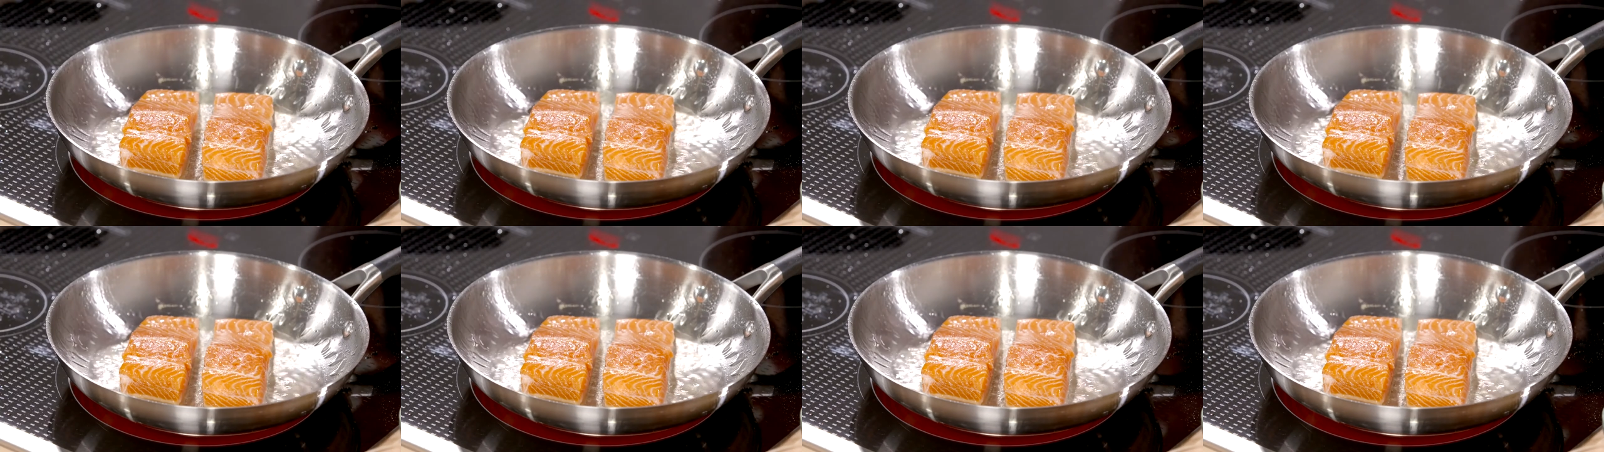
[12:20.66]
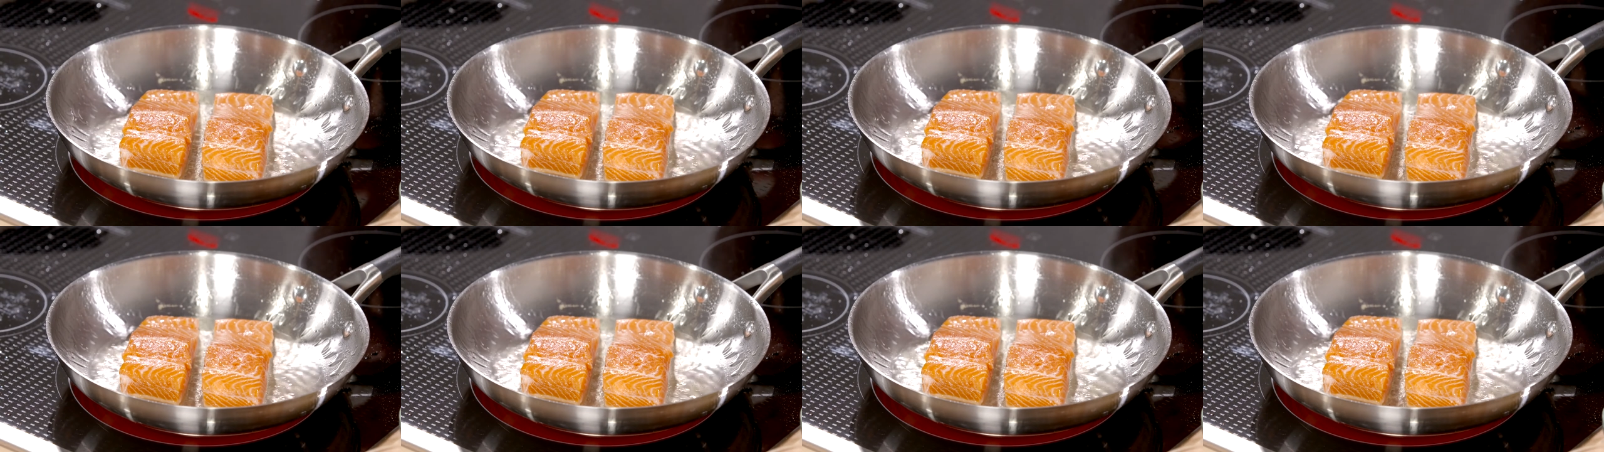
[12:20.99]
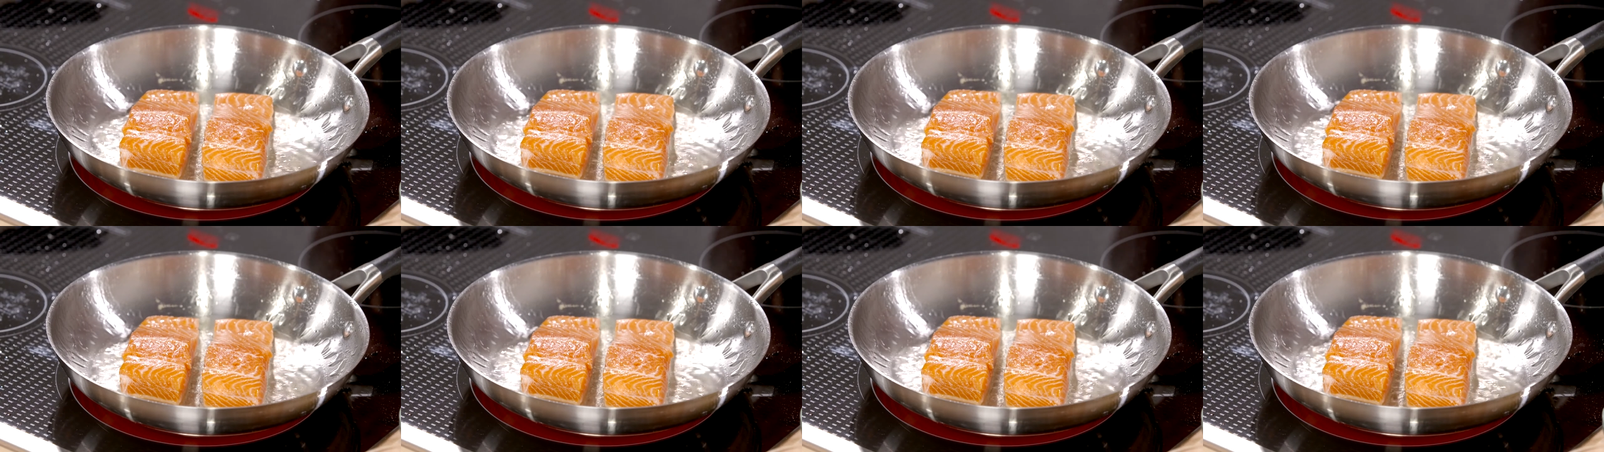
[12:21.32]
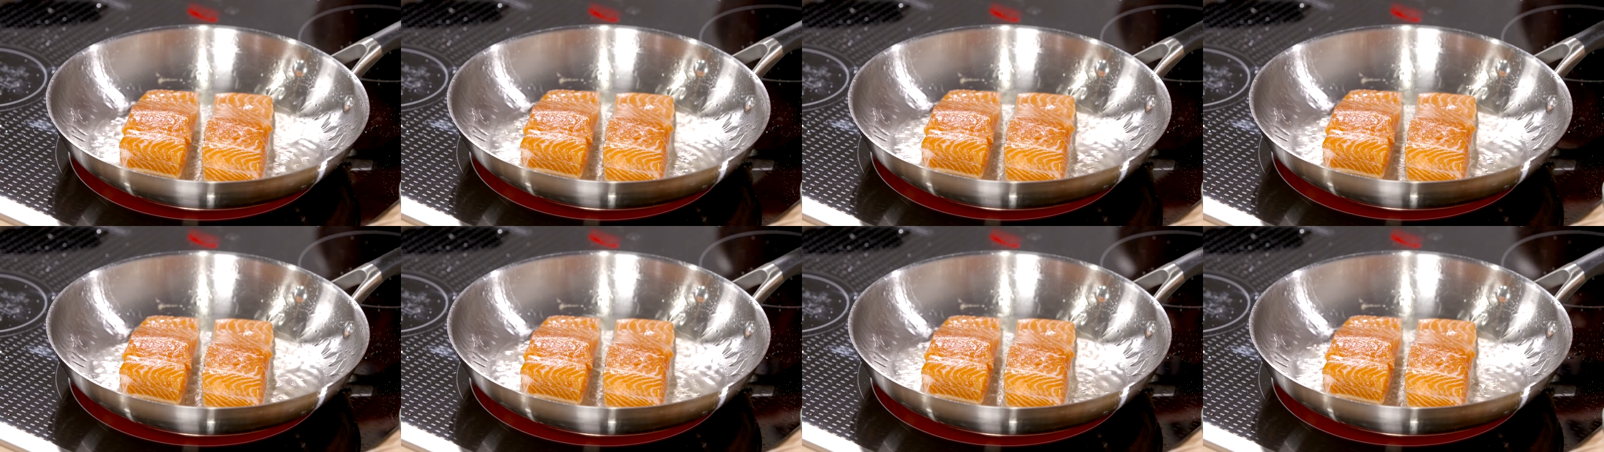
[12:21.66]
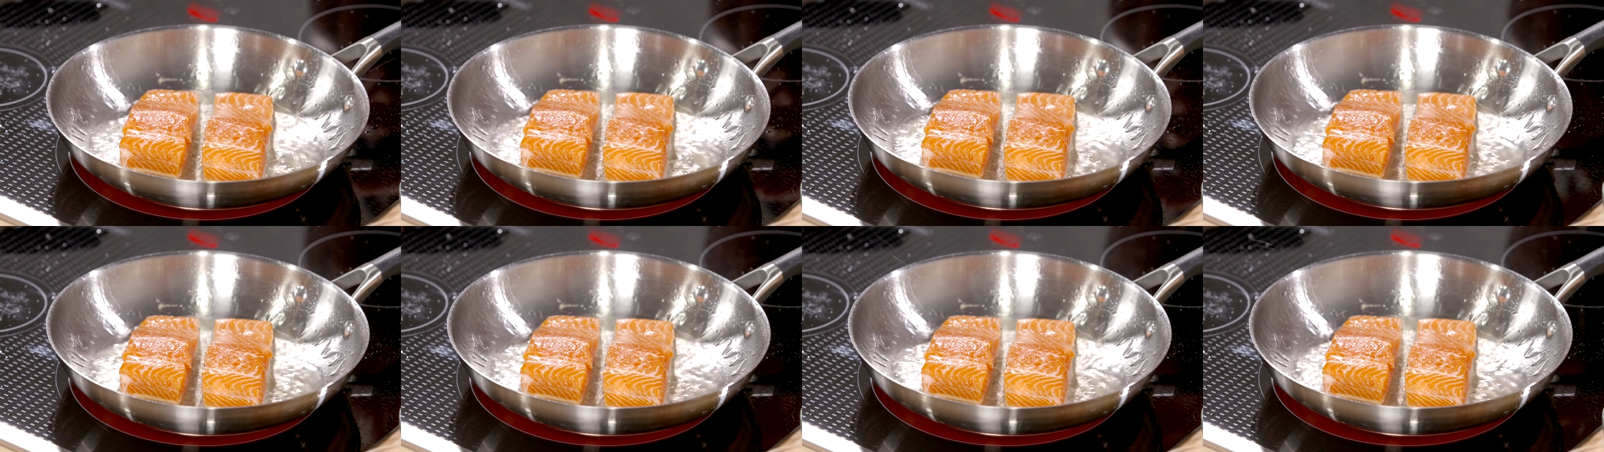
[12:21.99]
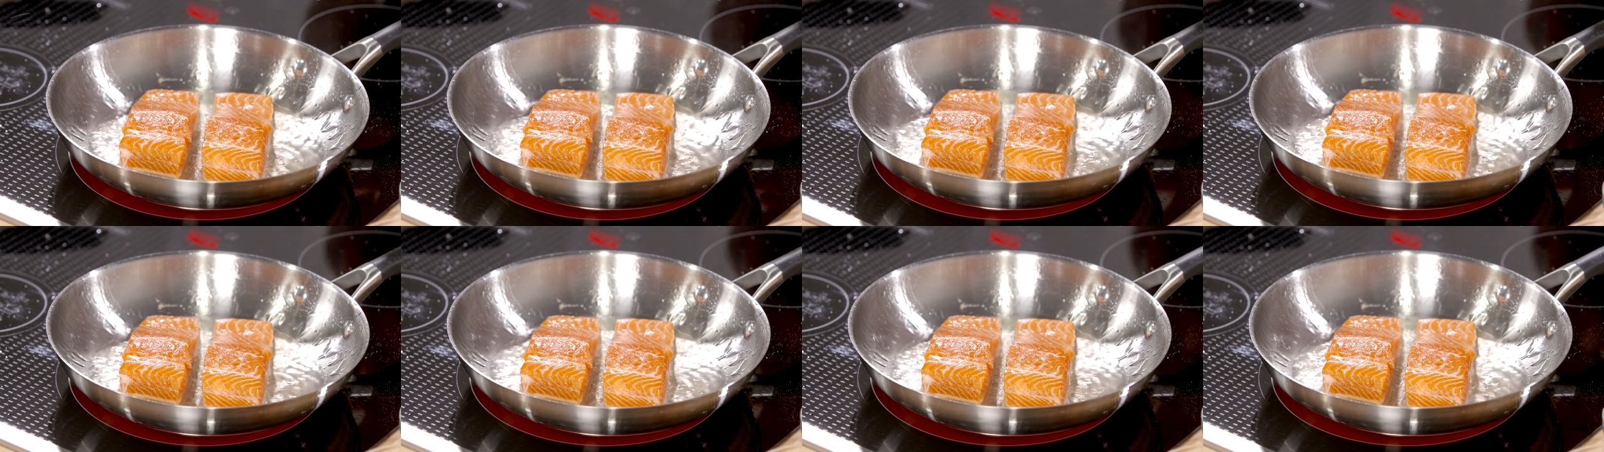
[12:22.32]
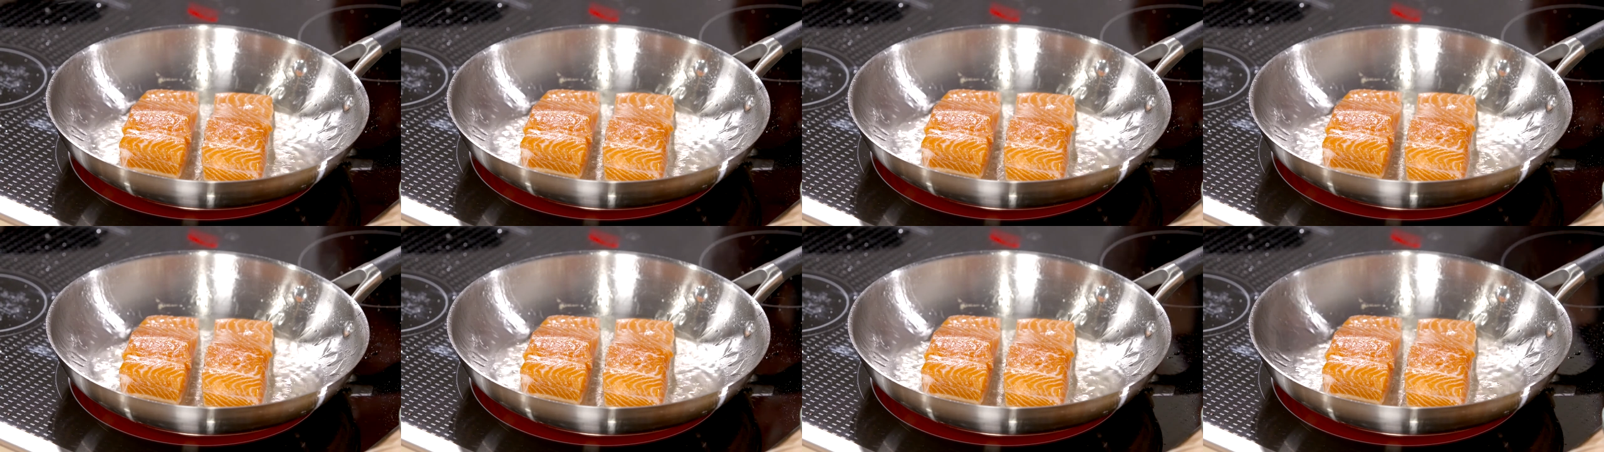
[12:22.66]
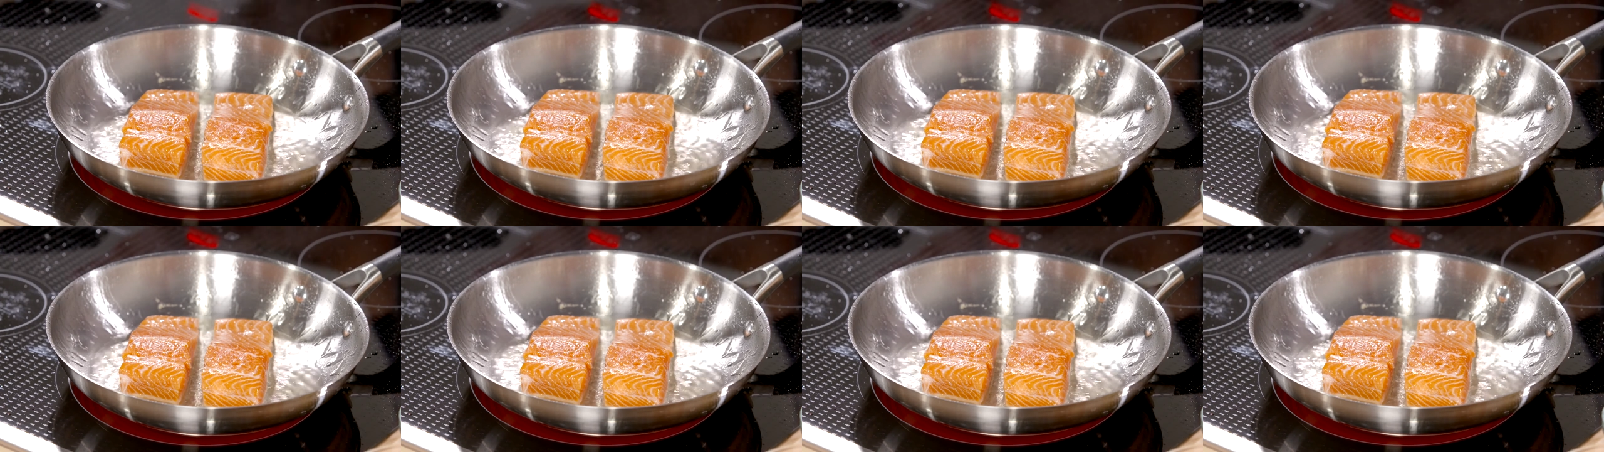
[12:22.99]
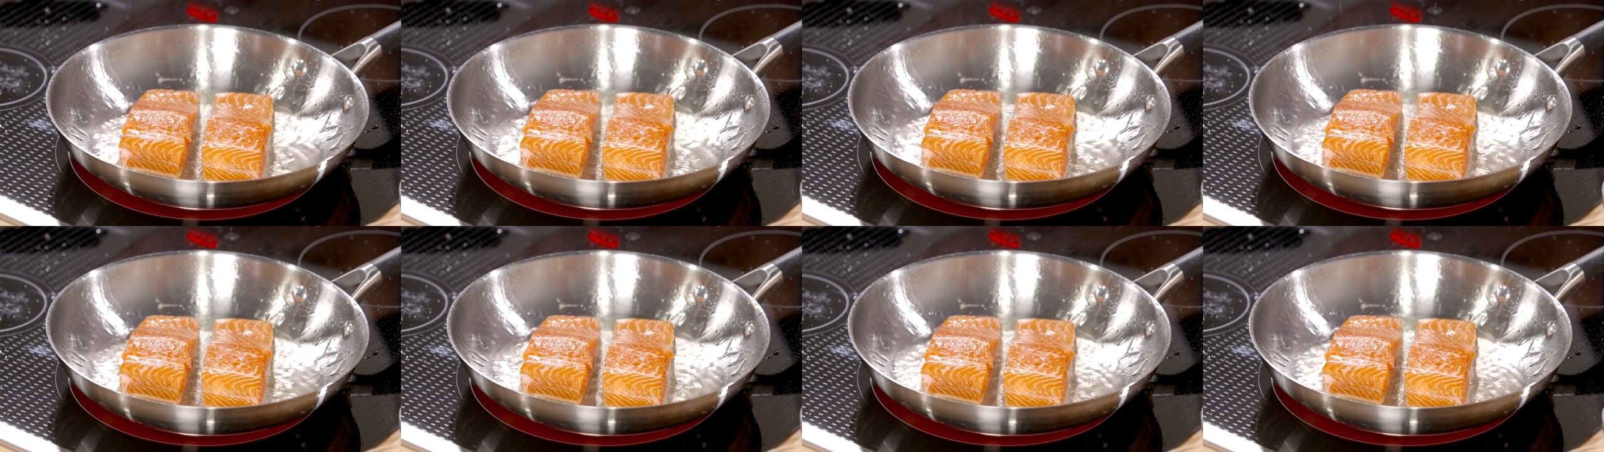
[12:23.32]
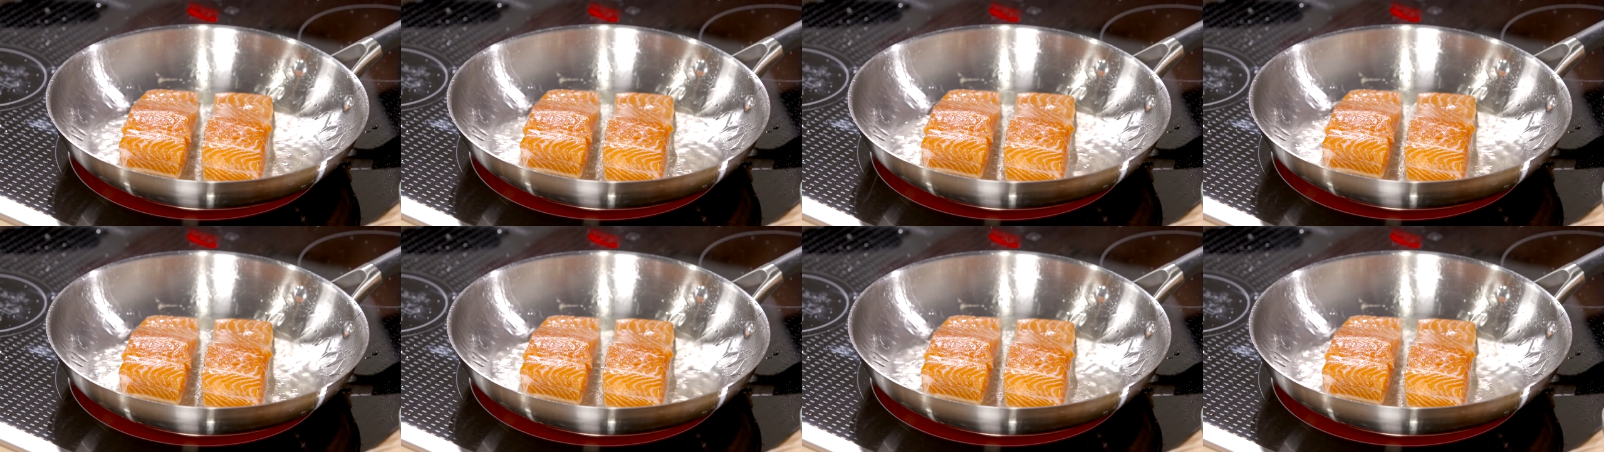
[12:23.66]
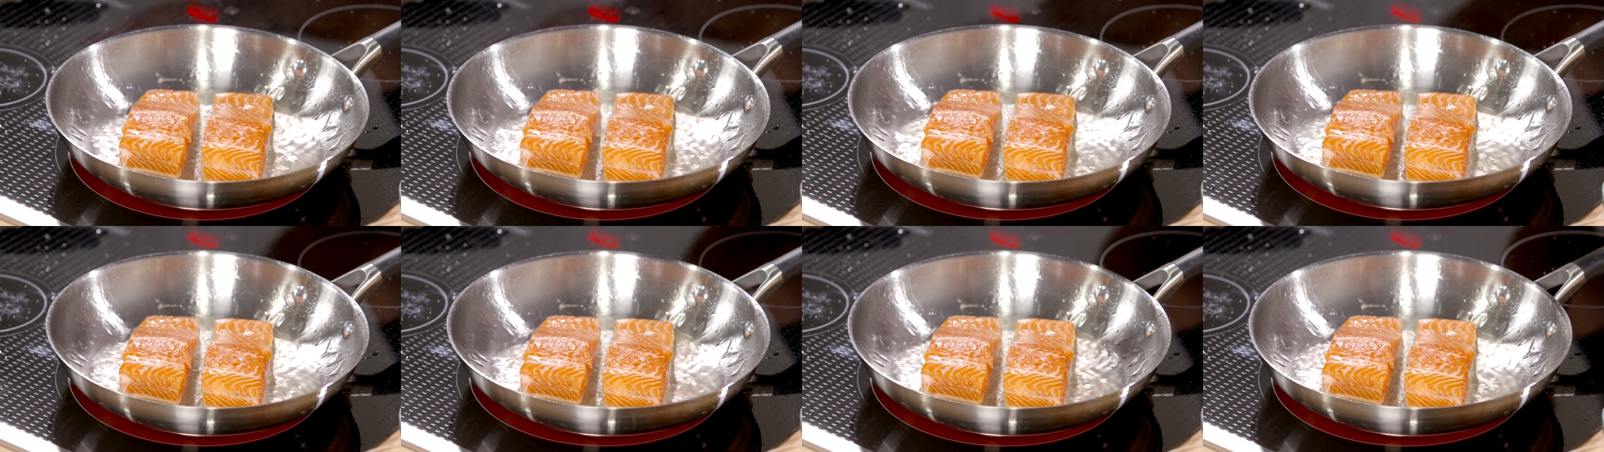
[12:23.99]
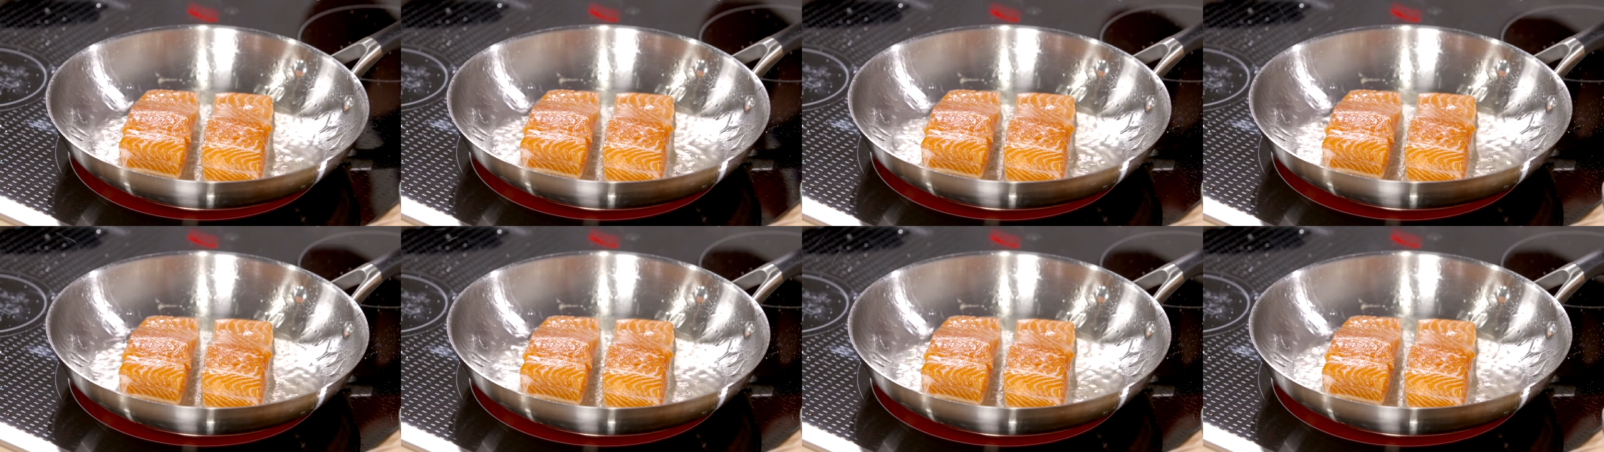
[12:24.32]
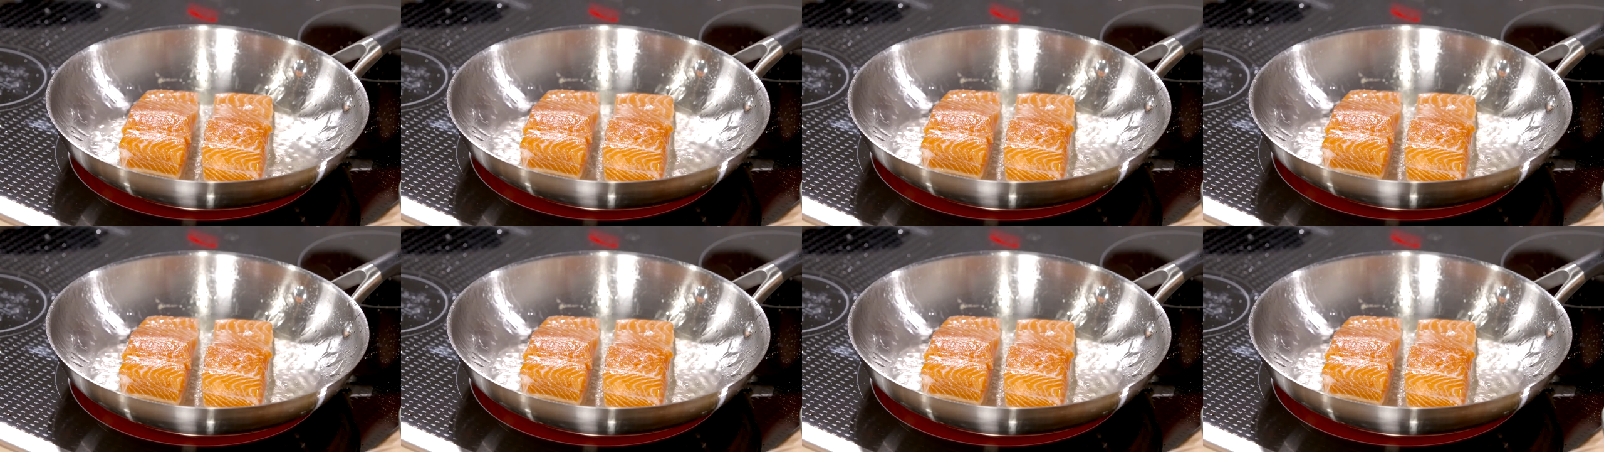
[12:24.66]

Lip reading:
(no speaker visible)